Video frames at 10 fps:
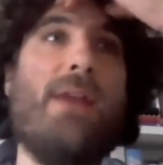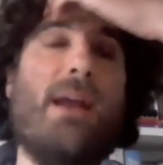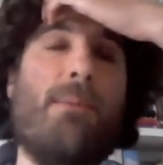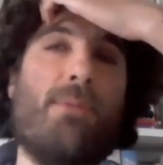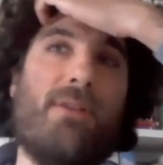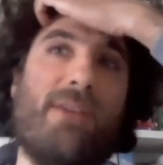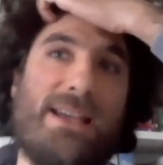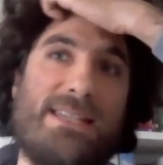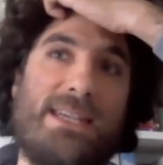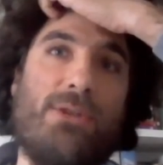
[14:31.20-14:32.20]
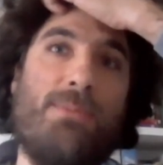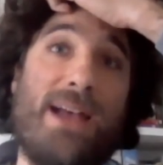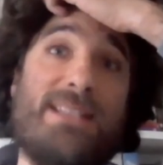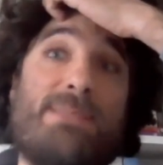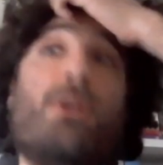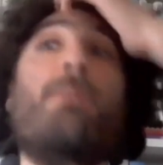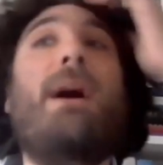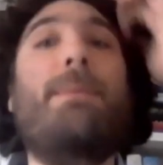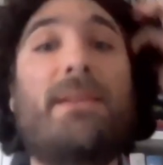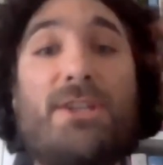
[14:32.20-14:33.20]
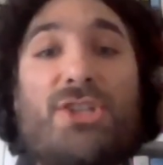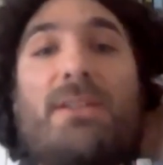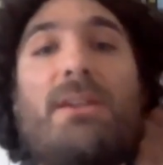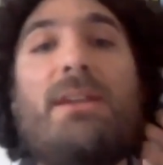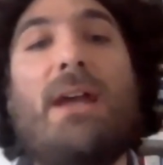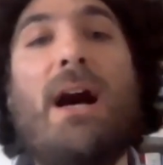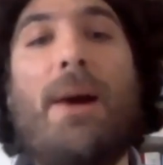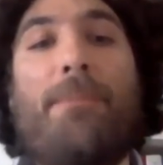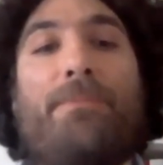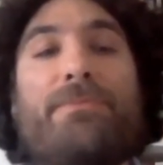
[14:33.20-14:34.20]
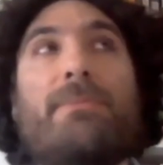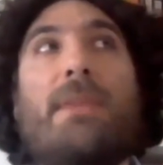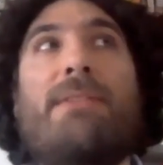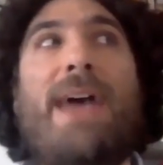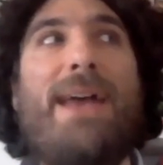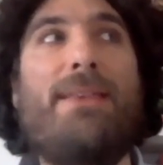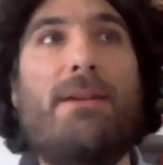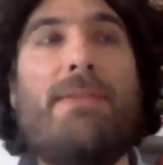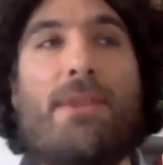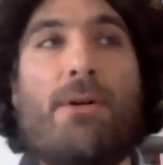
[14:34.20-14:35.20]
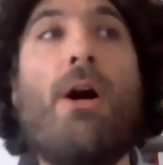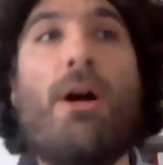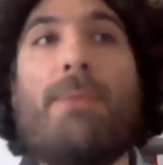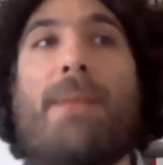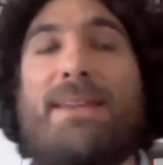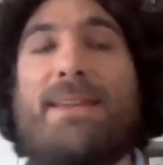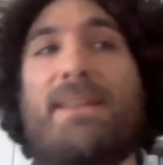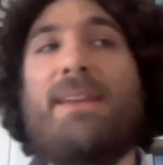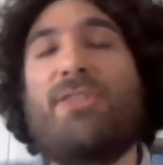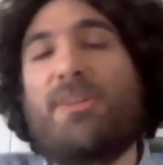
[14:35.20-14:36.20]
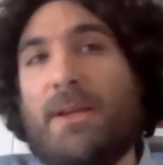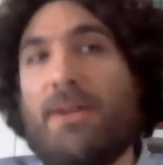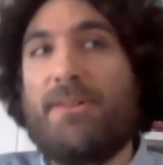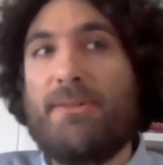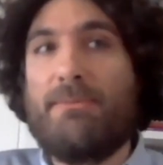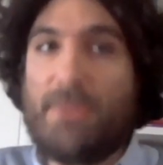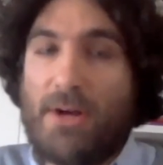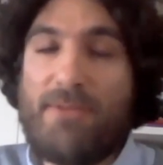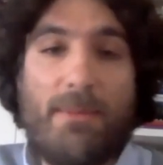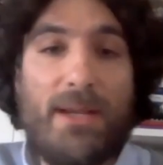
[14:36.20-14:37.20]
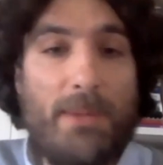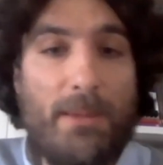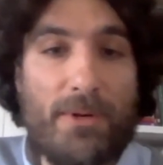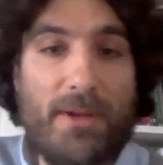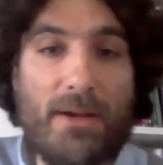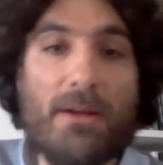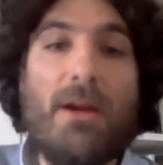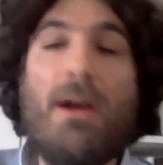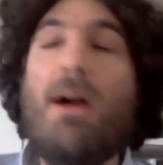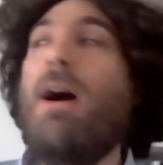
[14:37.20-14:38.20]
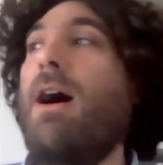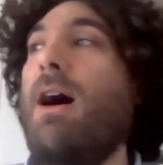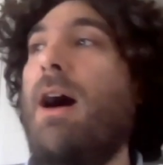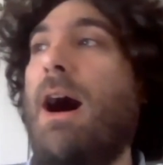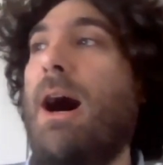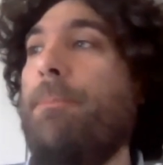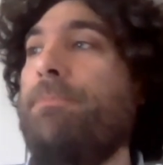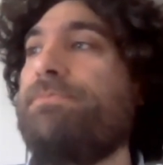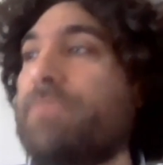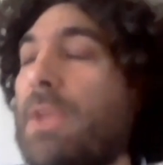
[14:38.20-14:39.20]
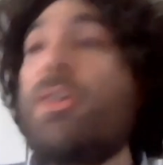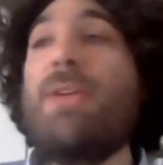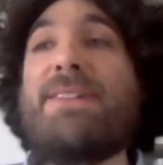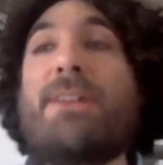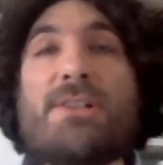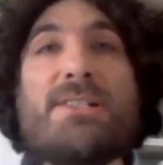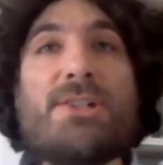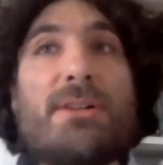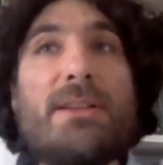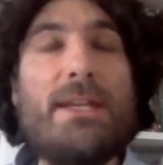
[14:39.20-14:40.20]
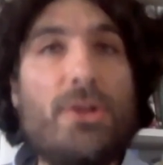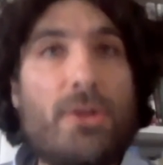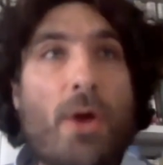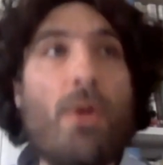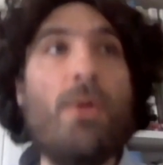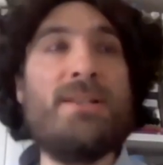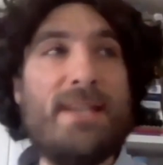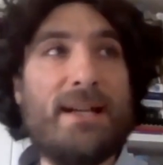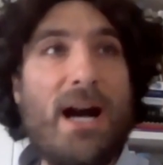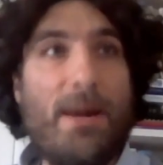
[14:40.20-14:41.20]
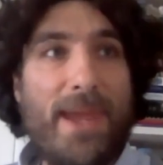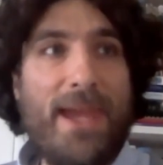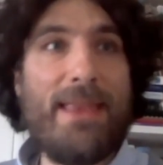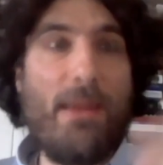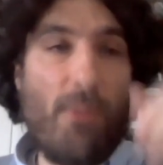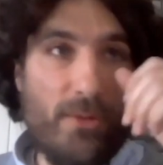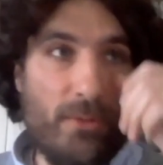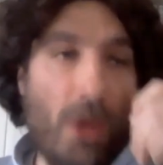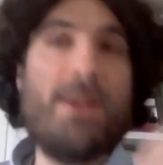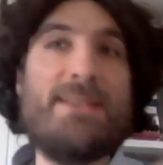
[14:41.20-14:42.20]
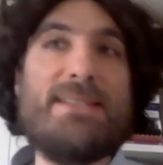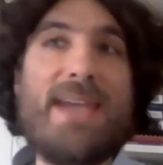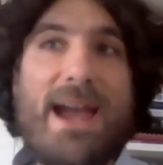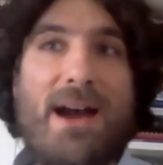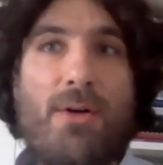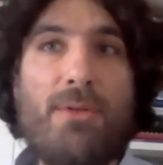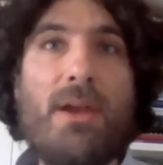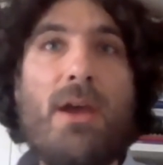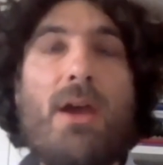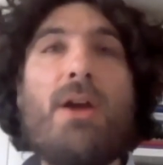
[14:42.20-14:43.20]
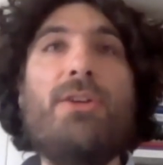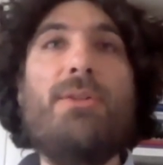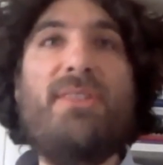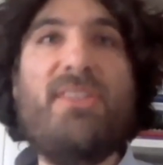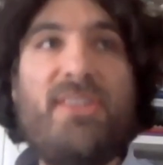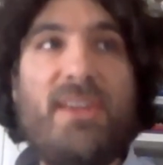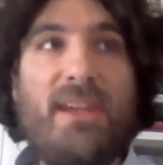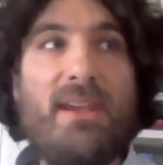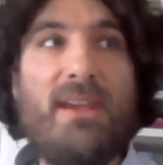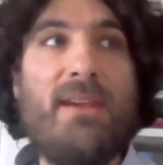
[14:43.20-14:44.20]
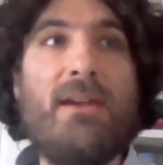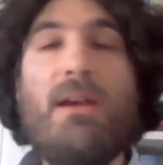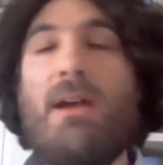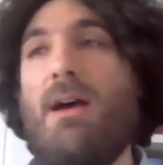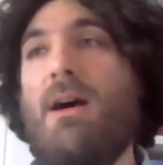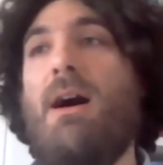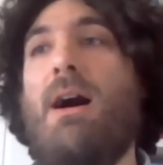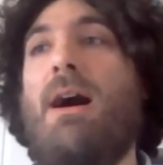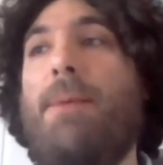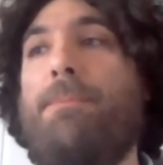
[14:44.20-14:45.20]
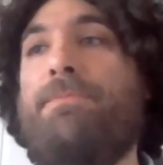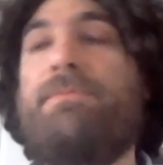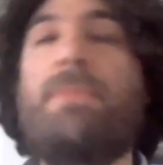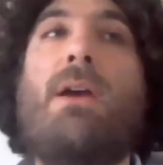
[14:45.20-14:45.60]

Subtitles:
number of ICU beds per population than there are in many cities, just because there aren't very many people here. So yes, there's certainly nodes that come in, and when you go into town, you see the